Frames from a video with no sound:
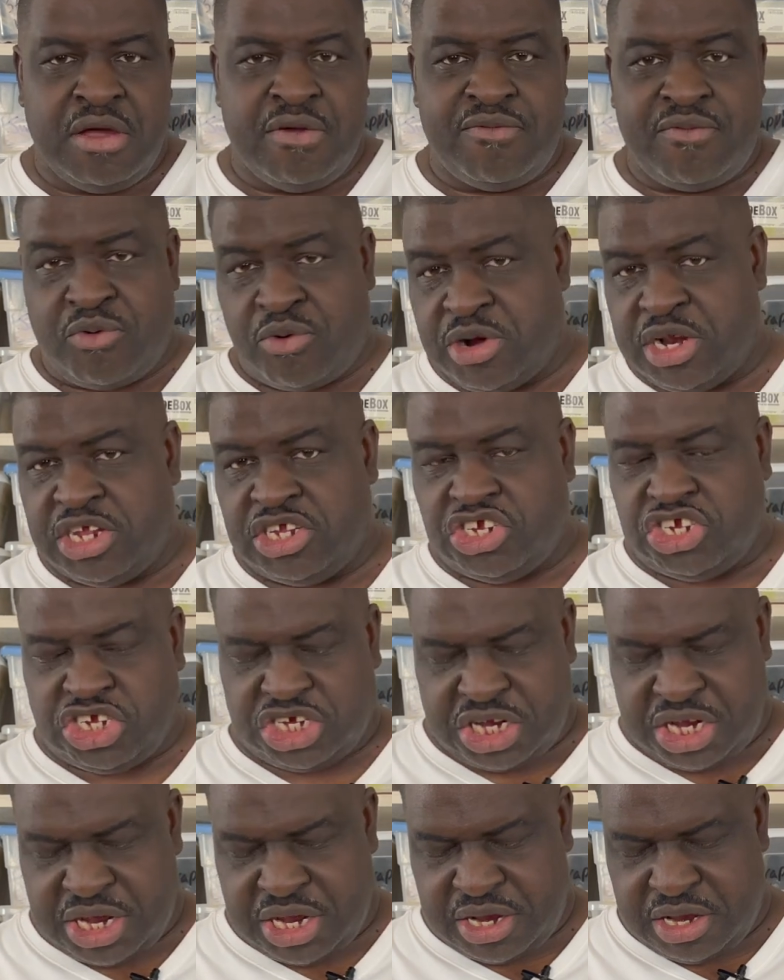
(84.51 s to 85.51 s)

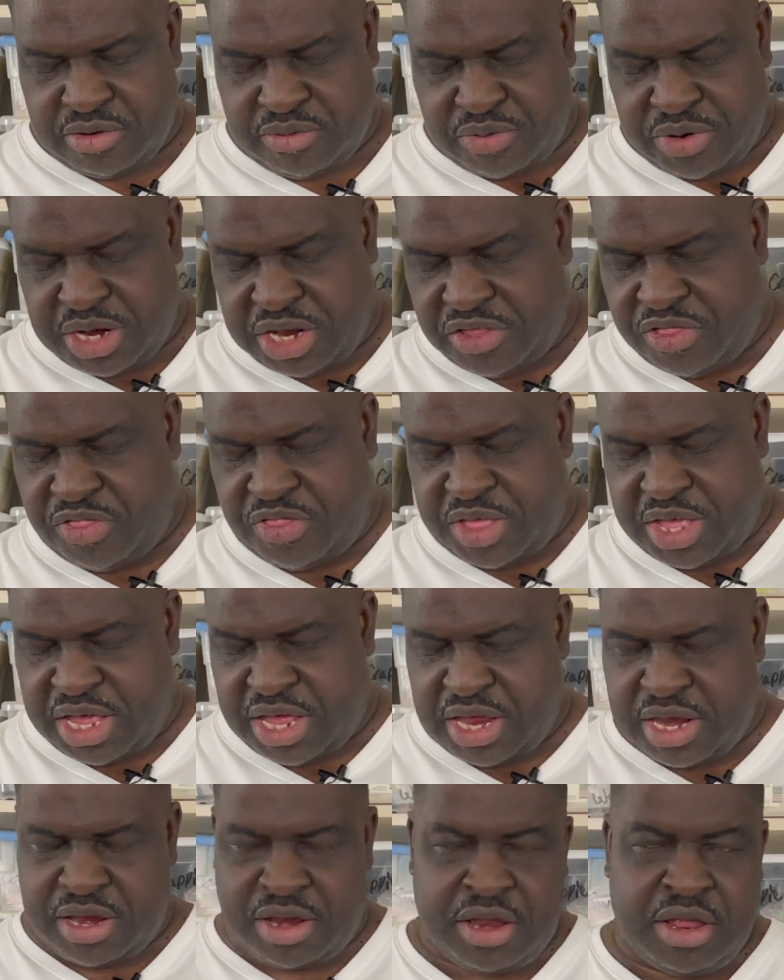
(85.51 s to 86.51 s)
40G, the really
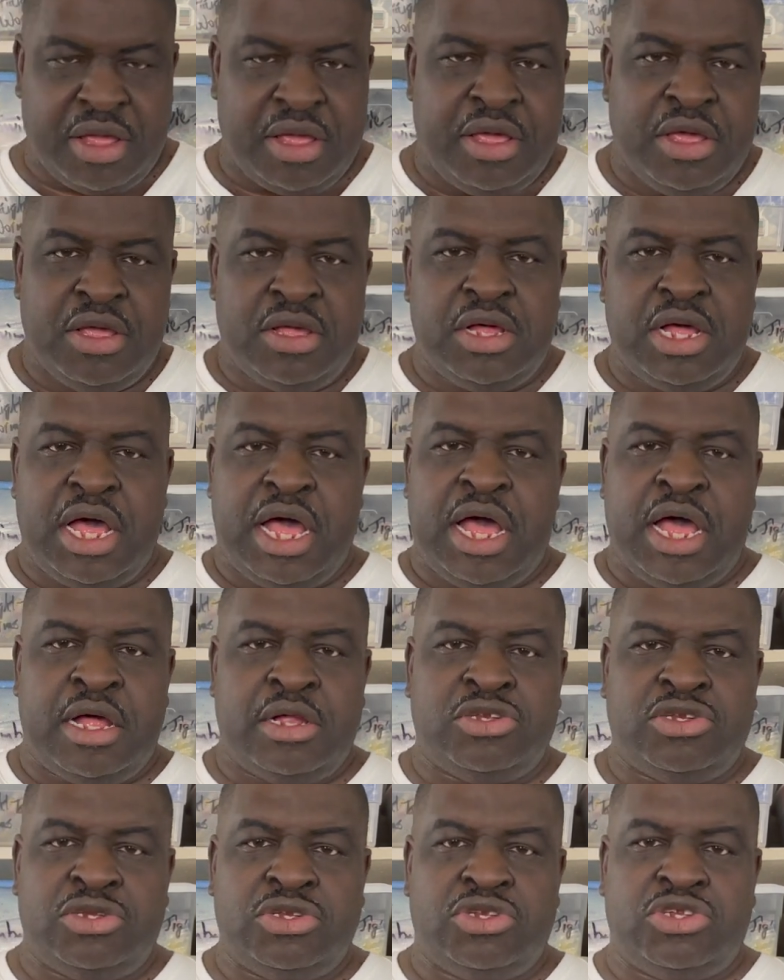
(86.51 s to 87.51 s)
thin
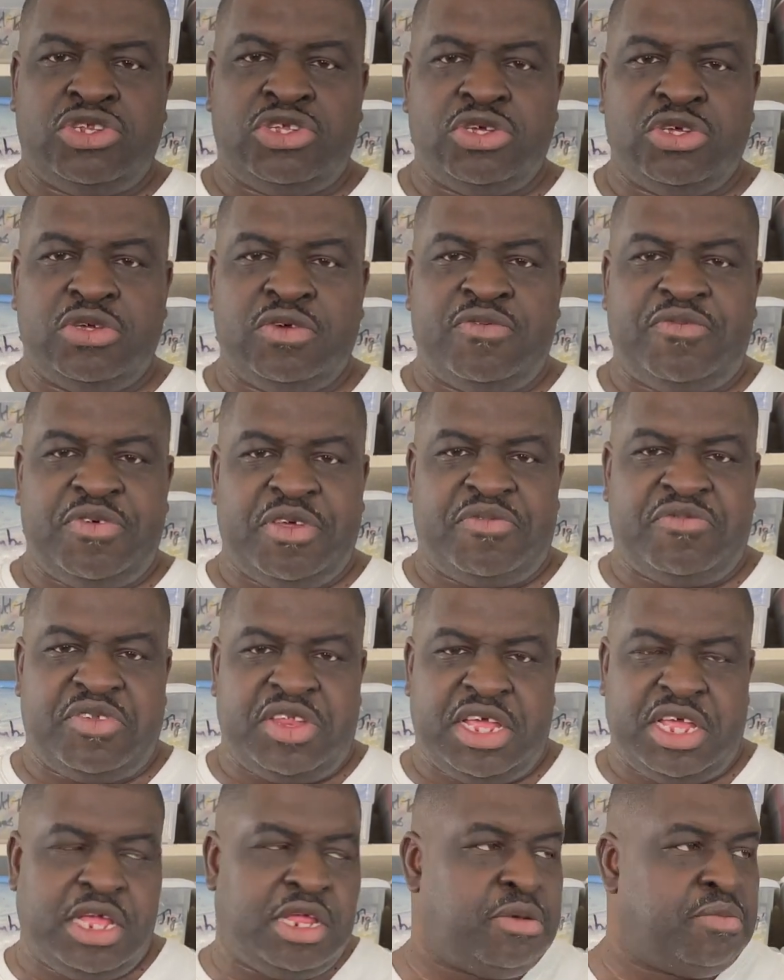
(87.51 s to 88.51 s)
2
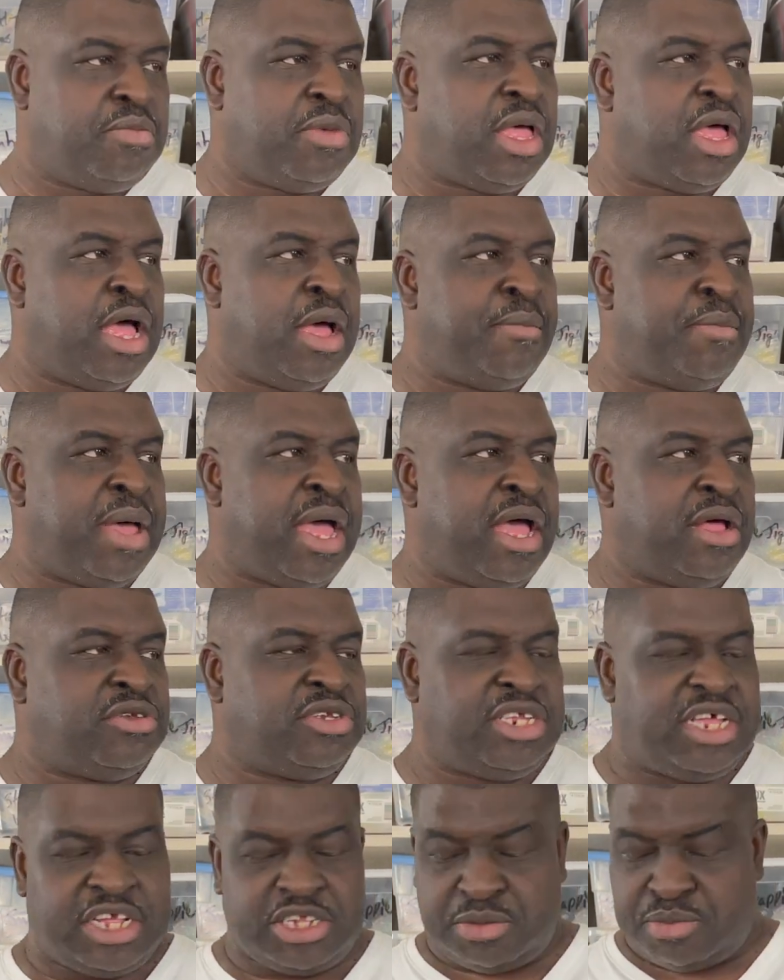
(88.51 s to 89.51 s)
pound
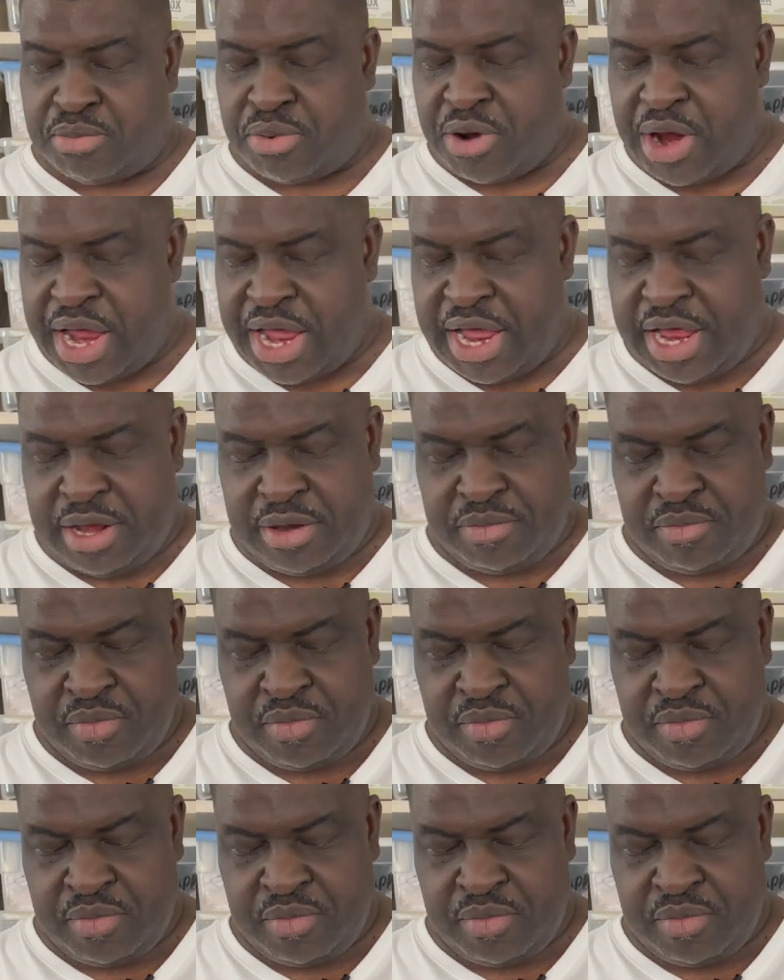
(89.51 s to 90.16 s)
test braid.